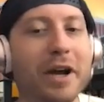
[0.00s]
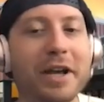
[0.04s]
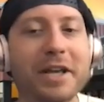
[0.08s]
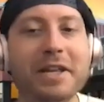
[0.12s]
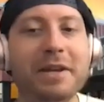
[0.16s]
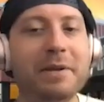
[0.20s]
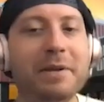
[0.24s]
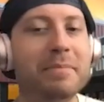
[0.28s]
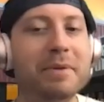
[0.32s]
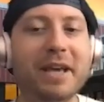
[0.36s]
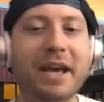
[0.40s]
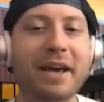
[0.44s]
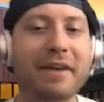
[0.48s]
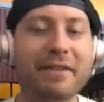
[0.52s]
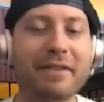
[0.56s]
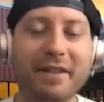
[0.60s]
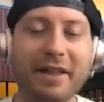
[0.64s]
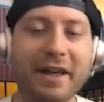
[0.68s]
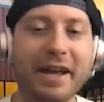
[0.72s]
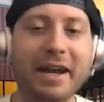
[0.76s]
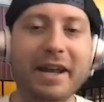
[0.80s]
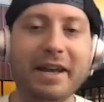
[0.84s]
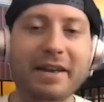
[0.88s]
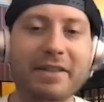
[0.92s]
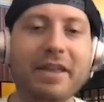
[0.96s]
want you to be
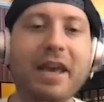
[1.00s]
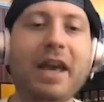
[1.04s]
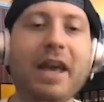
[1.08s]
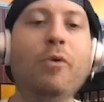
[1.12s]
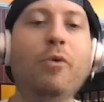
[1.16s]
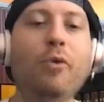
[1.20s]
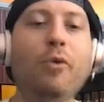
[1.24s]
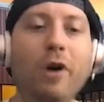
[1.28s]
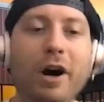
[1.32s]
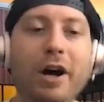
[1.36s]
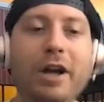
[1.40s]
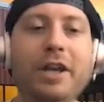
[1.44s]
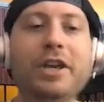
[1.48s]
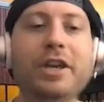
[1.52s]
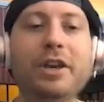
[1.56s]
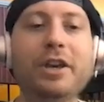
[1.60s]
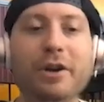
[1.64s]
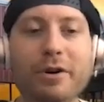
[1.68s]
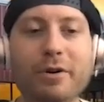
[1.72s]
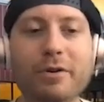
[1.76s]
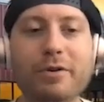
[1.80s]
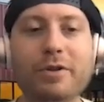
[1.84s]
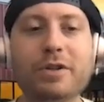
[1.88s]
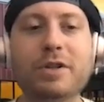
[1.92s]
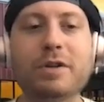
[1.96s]
athletic. They want
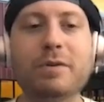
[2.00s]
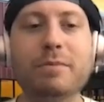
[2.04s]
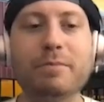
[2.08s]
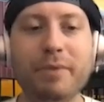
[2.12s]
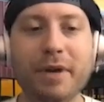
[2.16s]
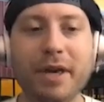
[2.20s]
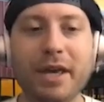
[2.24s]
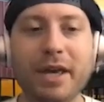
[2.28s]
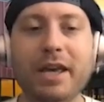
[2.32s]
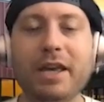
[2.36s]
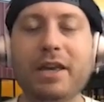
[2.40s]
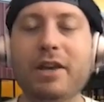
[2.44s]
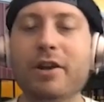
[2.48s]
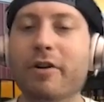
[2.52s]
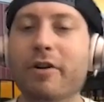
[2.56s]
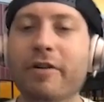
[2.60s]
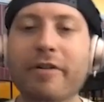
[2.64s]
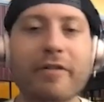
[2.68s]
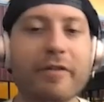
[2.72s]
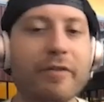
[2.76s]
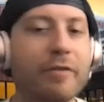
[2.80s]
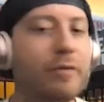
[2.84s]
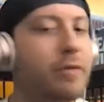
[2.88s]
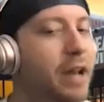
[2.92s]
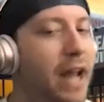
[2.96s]
you to be
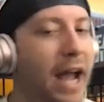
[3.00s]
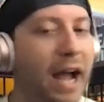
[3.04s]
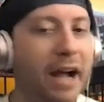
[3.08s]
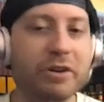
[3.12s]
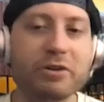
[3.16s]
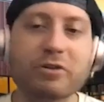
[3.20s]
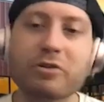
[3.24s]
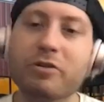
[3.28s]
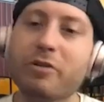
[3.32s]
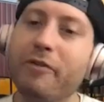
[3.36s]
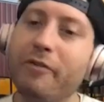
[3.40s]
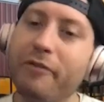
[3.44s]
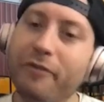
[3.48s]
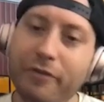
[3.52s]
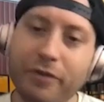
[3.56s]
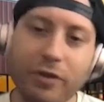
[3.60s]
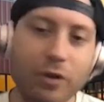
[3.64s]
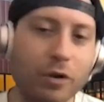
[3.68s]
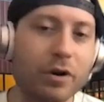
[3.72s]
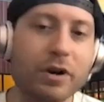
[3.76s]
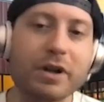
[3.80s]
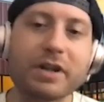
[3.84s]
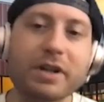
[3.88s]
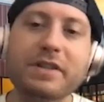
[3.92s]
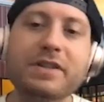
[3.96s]
your natural
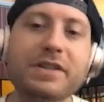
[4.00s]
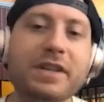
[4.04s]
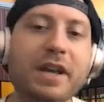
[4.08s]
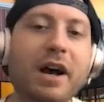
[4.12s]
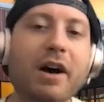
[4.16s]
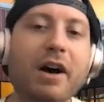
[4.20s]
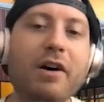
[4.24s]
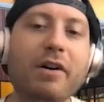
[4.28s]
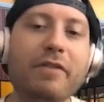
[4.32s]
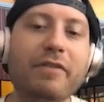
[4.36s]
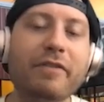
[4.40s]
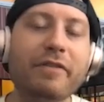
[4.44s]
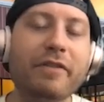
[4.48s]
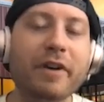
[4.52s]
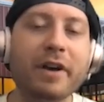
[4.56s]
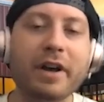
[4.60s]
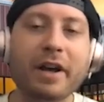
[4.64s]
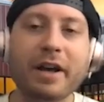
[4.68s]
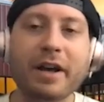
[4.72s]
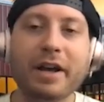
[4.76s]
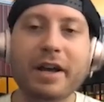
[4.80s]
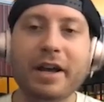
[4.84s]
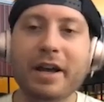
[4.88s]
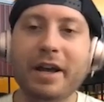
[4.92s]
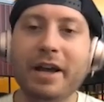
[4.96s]
Florida self
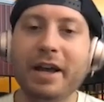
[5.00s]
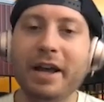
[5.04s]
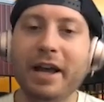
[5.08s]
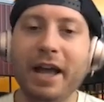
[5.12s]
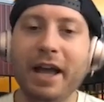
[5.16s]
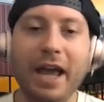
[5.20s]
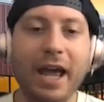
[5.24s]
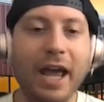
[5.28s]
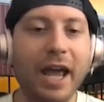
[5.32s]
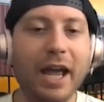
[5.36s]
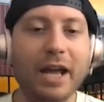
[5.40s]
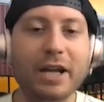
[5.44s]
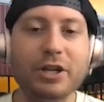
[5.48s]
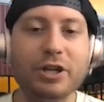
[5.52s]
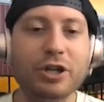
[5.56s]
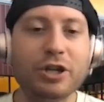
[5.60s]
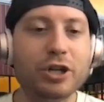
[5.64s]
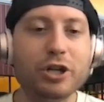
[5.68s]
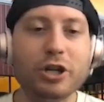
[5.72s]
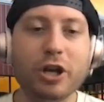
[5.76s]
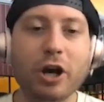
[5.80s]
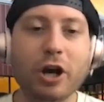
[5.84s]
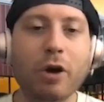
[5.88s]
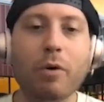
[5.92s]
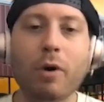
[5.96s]
and
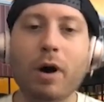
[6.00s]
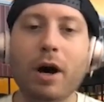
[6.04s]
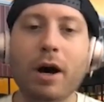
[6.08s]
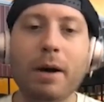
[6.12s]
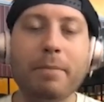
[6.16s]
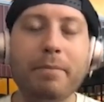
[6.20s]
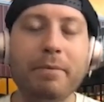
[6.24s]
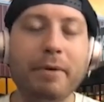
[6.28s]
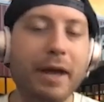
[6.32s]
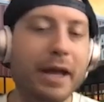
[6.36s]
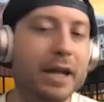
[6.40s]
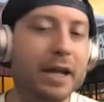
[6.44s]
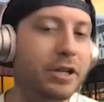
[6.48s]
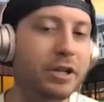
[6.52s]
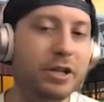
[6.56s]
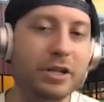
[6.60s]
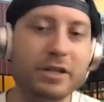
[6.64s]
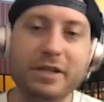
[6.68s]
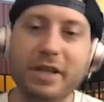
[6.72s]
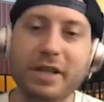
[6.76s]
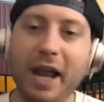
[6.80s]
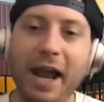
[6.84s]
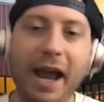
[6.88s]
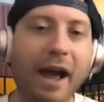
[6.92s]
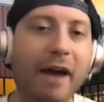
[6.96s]
show up and
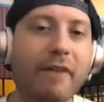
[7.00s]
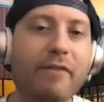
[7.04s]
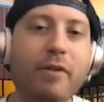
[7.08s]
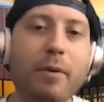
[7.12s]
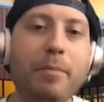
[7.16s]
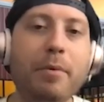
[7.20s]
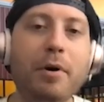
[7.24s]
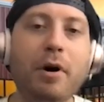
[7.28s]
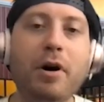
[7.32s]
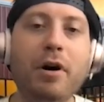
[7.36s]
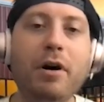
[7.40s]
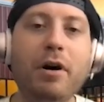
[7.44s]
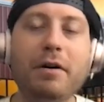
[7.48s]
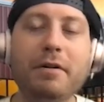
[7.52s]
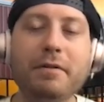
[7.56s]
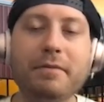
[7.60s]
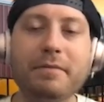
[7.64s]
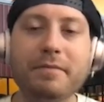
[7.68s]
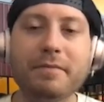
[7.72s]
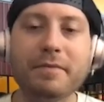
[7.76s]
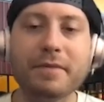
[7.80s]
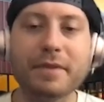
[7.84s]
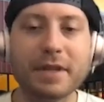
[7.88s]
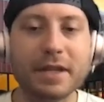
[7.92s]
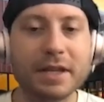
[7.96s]
just have a ball.
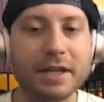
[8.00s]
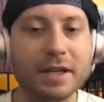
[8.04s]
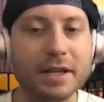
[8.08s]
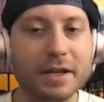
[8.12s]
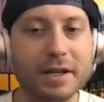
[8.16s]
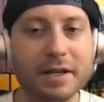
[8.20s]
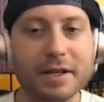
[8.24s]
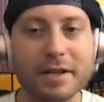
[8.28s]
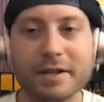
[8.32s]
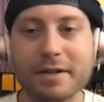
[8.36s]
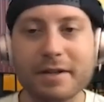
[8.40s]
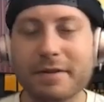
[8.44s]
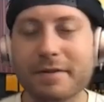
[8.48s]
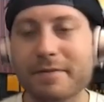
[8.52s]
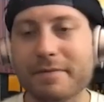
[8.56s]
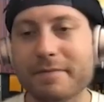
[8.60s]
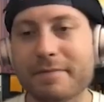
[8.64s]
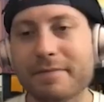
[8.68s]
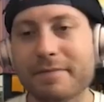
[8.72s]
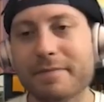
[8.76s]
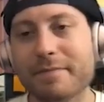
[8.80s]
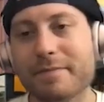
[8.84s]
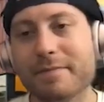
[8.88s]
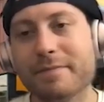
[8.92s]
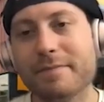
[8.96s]

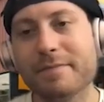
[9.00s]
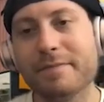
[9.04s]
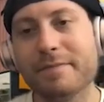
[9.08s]
This